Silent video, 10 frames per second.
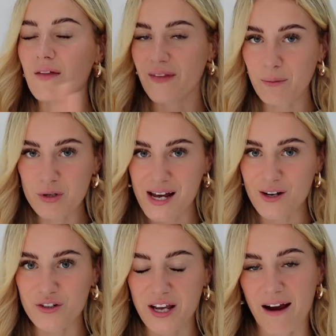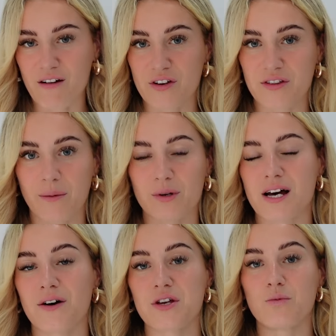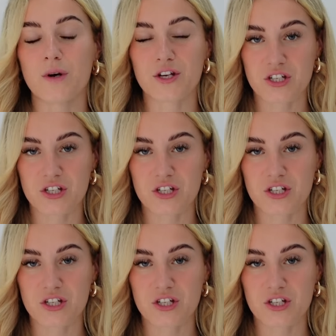They will take good care of you. They will tell you which